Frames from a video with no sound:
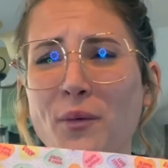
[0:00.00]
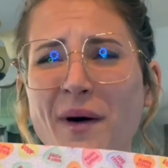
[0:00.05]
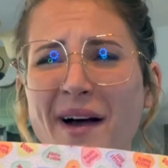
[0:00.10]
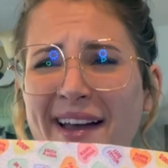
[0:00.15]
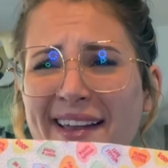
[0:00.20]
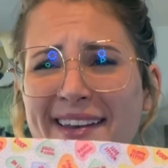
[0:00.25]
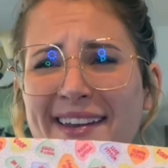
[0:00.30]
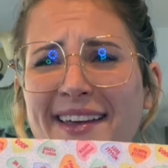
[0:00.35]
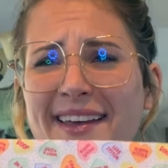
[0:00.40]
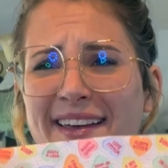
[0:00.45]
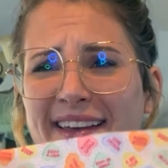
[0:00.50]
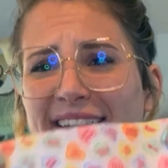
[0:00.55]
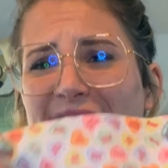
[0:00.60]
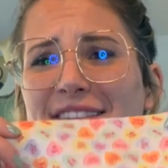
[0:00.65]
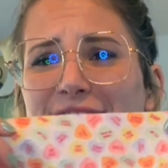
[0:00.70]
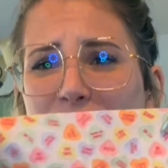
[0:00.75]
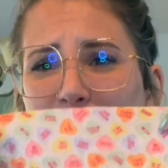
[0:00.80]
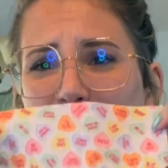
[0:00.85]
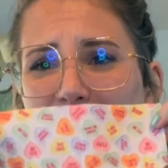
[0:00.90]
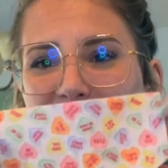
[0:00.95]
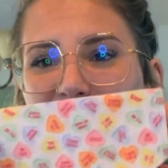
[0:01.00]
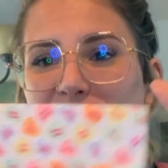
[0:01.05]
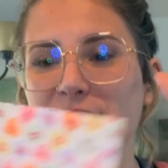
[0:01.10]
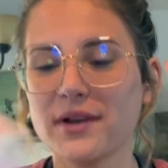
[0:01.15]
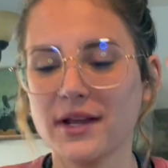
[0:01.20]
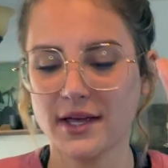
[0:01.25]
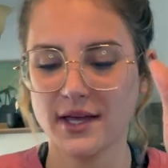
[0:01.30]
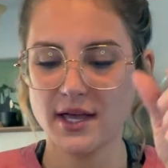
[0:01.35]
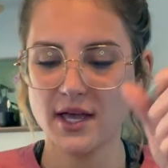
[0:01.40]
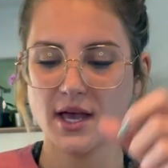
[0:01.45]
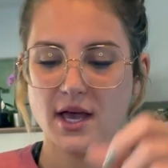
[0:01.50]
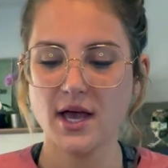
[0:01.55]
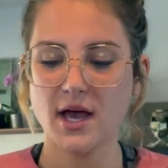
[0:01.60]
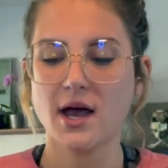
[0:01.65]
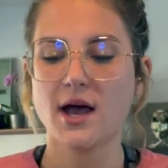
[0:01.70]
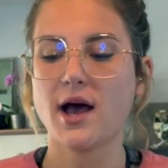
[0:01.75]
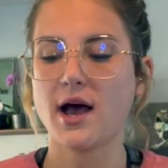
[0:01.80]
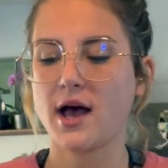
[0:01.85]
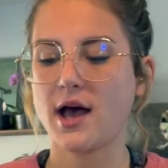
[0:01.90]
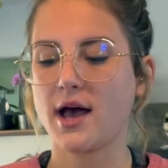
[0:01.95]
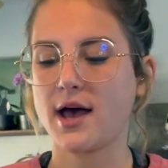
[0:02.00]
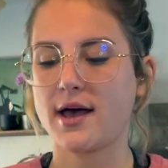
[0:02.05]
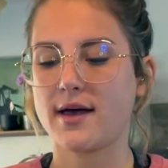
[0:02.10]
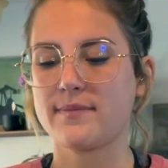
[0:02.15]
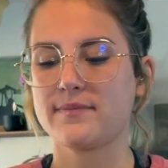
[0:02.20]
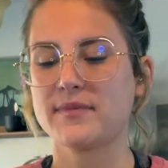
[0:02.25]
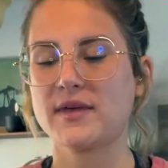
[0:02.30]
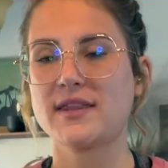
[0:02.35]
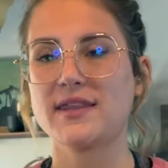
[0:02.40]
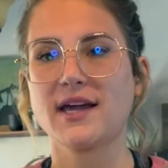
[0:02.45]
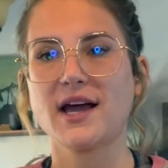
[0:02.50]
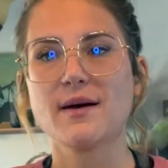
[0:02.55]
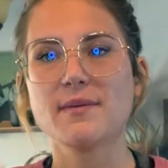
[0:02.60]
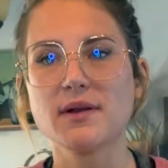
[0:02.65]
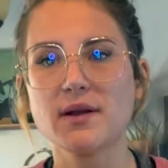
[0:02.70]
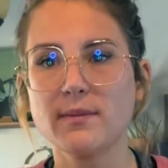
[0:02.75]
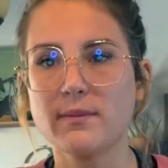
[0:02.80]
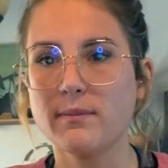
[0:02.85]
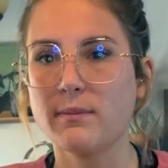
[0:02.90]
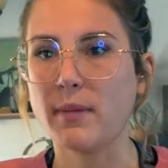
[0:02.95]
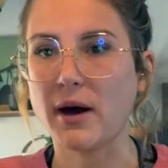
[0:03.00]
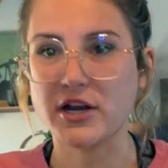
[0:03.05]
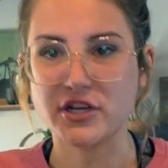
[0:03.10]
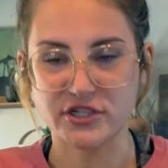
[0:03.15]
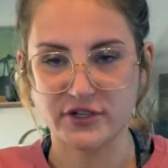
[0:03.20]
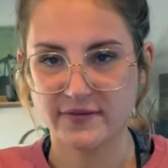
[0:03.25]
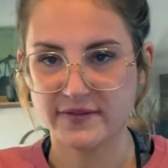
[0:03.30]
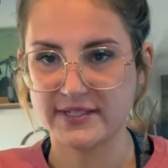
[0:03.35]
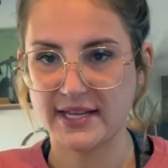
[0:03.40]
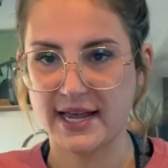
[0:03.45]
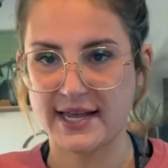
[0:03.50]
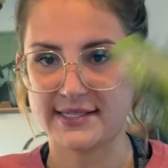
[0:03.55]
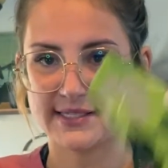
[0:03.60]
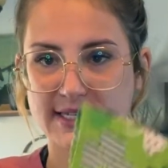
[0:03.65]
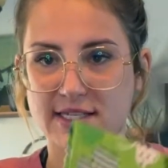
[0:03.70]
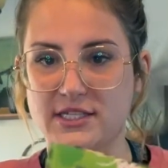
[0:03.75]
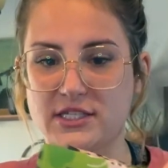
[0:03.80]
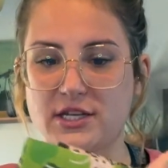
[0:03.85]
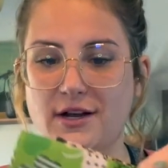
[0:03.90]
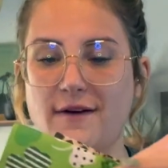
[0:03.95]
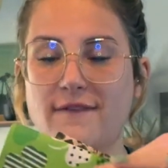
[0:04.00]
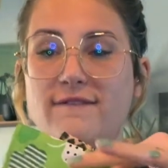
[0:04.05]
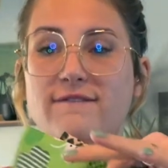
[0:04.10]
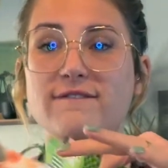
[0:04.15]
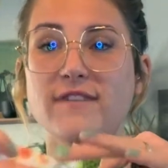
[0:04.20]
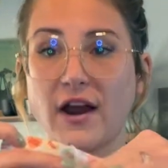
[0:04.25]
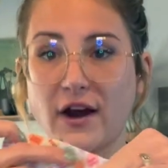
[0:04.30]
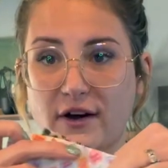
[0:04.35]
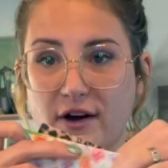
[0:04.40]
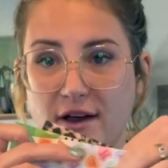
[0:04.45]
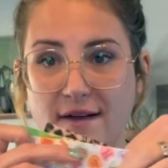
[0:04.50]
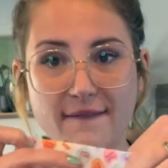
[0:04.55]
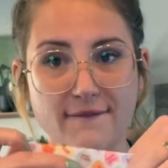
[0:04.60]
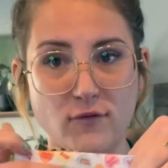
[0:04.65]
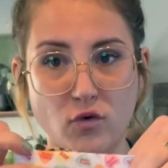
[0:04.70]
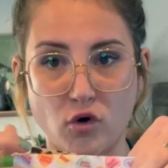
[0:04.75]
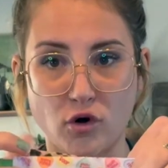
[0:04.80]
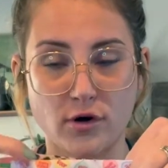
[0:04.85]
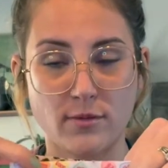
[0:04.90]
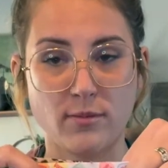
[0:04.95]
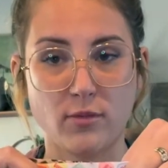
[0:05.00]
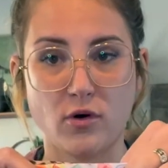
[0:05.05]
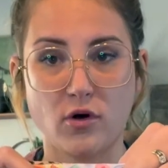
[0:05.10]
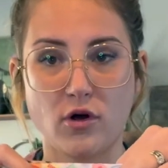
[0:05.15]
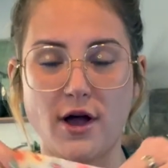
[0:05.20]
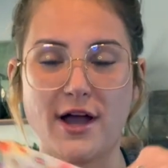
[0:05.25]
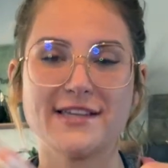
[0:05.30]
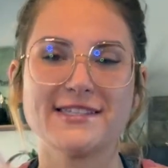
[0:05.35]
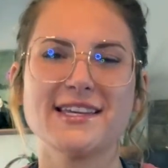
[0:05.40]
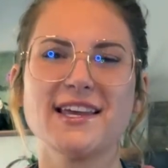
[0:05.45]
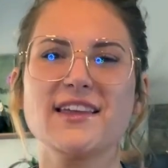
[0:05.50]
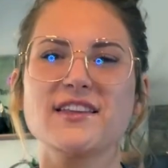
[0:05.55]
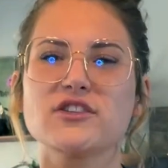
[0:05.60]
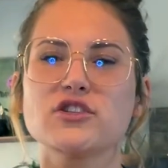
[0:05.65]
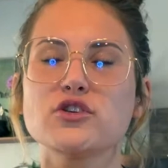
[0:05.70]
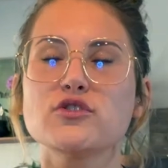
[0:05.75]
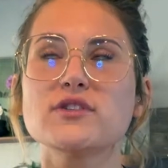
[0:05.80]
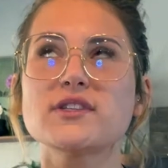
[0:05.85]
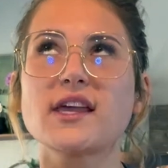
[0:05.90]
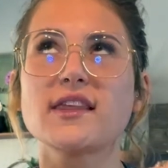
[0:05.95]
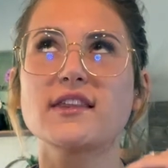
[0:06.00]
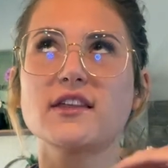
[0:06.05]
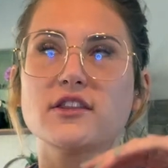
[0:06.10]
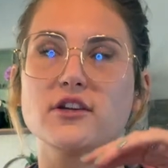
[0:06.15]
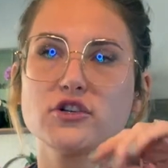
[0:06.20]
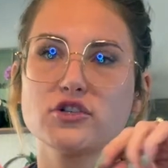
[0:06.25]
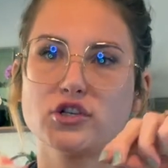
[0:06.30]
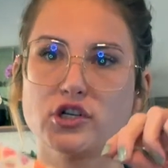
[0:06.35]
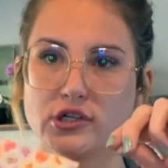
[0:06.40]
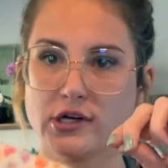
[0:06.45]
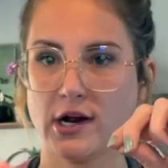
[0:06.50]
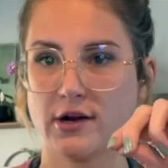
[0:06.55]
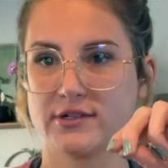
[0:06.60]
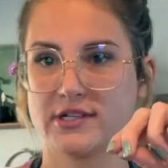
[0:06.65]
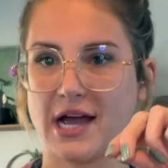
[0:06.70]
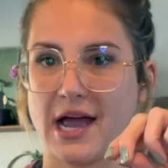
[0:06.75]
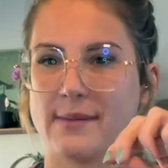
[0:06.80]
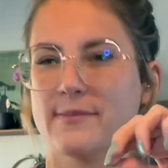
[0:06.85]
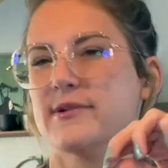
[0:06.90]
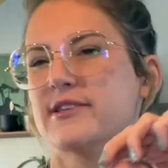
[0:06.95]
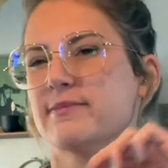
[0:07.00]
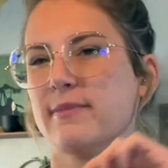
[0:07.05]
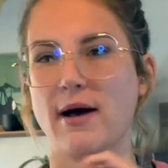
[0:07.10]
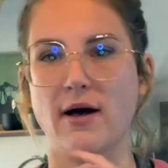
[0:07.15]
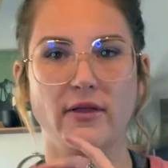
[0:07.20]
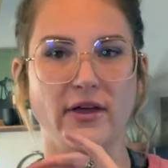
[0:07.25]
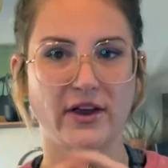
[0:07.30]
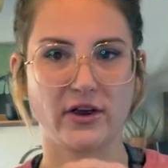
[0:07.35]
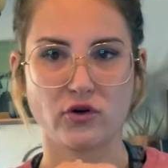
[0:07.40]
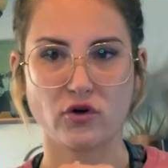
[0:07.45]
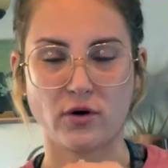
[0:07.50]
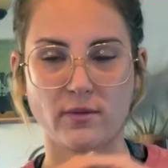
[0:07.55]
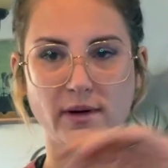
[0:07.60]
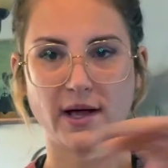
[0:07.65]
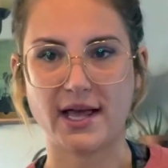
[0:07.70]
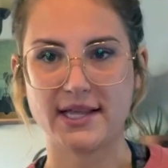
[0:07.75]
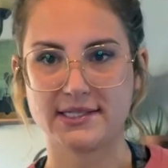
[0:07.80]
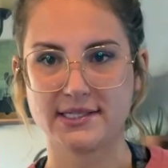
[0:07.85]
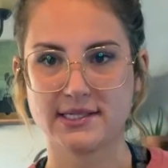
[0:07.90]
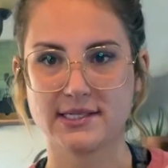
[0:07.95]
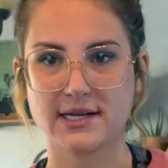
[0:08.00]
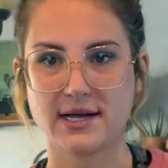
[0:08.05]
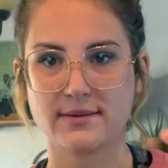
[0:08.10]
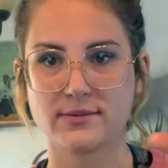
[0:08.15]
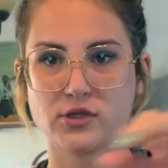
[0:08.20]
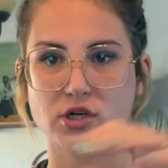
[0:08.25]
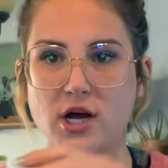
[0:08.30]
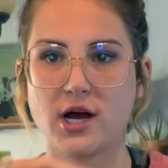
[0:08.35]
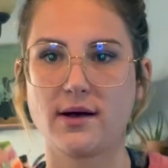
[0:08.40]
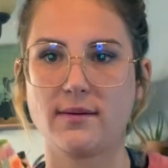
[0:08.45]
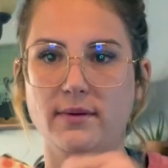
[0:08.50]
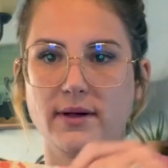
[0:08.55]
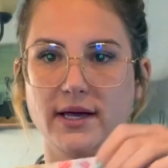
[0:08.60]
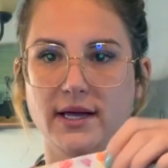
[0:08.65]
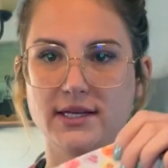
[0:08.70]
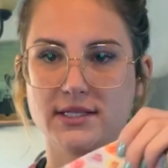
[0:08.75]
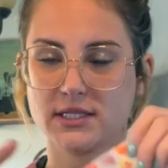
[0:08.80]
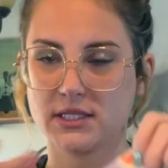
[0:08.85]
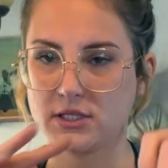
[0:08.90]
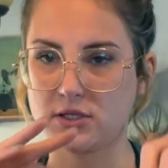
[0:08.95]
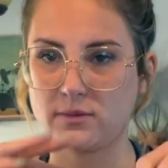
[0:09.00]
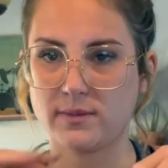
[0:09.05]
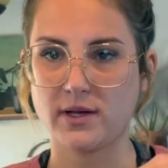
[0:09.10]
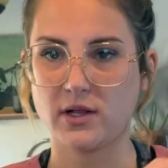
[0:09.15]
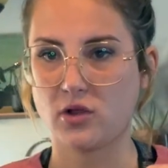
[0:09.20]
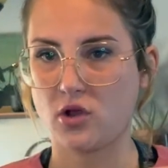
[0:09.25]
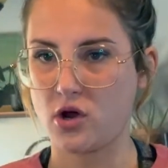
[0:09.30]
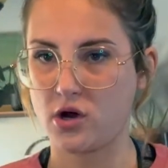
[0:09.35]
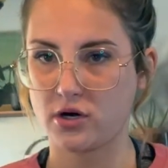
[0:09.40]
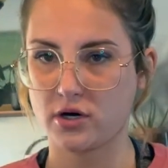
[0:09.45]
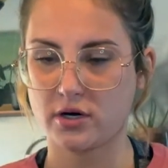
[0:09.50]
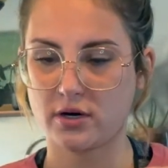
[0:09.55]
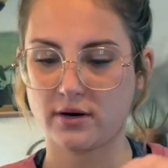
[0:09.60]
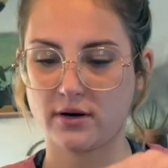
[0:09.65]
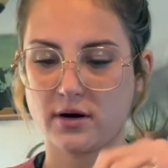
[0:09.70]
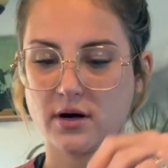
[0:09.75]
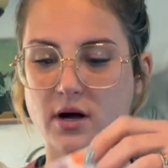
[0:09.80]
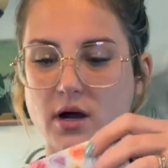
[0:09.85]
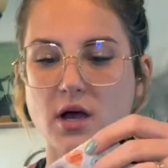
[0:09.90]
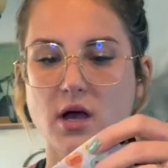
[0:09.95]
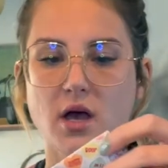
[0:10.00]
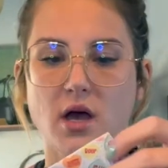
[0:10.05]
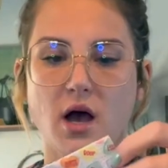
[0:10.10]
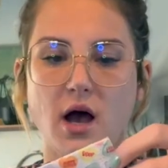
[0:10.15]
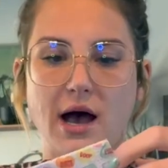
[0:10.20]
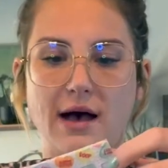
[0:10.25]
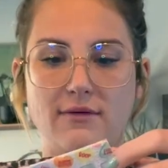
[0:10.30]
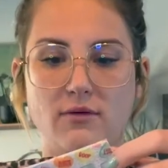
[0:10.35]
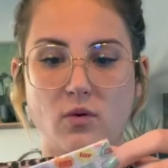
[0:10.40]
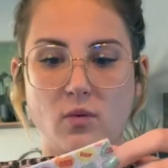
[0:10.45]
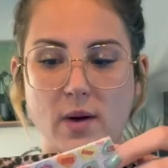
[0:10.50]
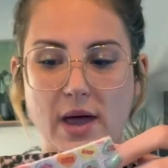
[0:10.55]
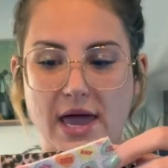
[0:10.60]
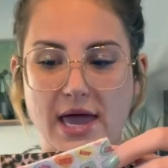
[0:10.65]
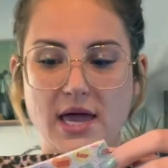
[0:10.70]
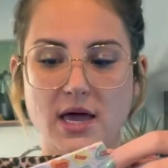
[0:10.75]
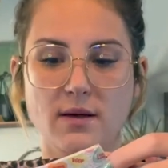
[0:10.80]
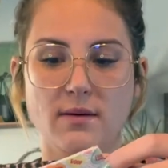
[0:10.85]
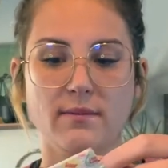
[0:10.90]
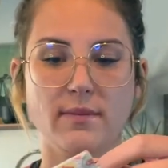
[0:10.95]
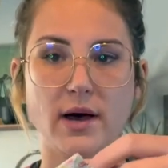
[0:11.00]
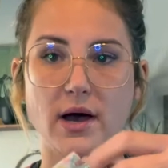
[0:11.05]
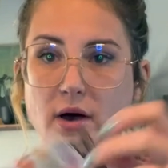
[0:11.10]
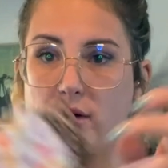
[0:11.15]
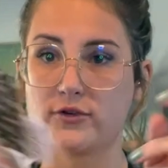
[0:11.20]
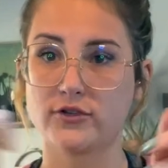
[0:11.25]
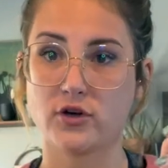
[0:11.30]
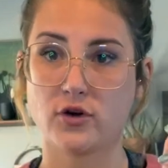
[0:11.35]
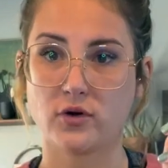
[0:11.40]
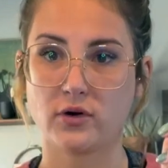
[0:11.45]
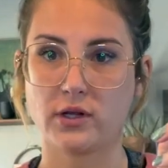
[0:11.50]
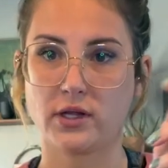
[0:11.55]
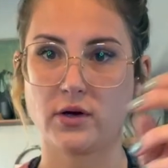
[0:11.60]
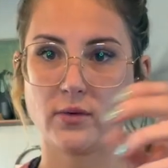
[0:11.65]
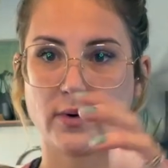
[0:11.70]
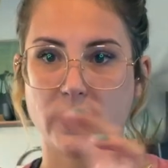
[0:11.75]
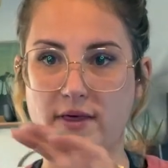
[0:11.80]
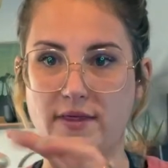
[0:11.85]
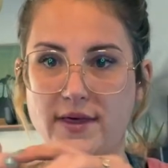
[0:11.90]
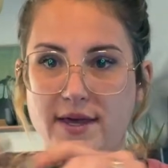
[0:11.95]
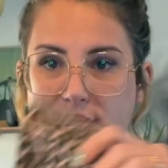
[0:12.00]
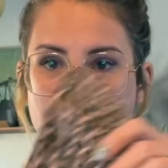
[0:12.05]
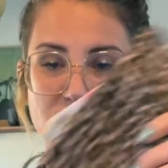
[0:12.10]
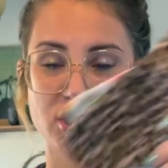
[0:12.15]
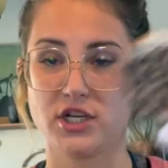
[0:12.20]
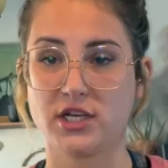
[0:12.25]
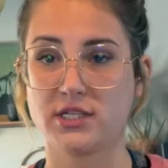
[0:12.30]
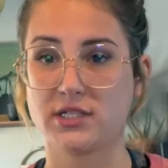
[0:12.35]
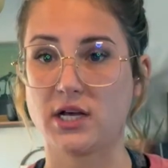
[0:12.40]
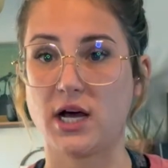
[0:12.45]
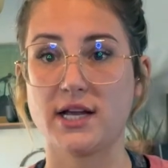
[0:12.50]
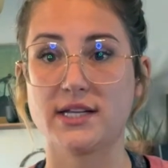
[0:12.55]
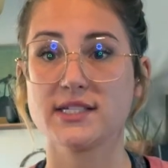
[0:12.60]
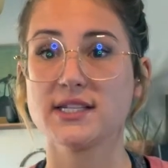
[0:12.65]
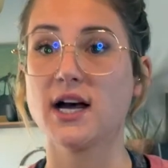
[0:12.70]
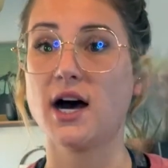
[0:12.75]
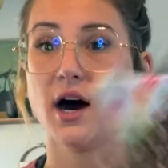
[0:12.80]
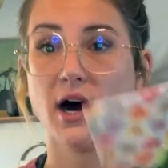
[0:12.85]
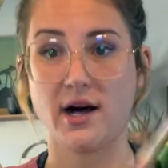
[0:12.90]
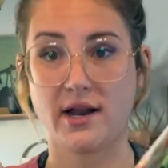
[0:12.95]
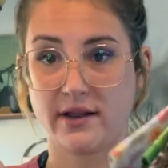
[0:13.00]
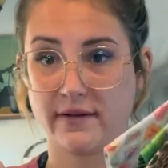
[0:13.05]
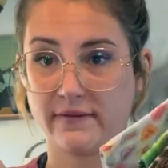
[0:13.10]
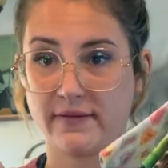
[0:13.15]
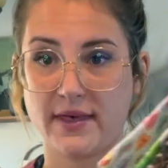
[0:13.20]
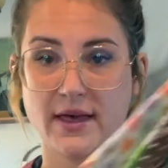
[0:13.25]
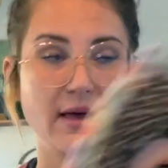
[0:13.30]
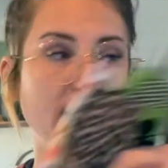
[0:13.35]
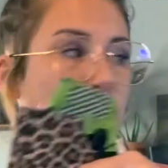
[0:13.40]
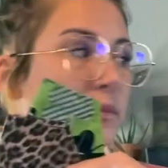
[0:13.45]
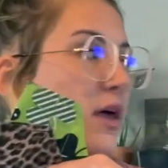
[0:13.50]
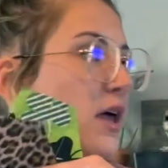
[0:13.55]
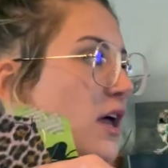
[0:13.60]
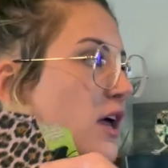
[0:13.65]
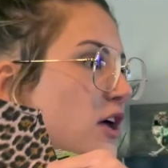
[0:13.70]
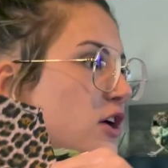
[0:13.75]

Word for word: Like, So cute. Um, and they come in a bunch of sizes. They're very affordable. I say do say that their turnaround time is about like a normal Etsy type shop. Like it's a little bit longer of a wait, but totally worth it. She has a ton of them.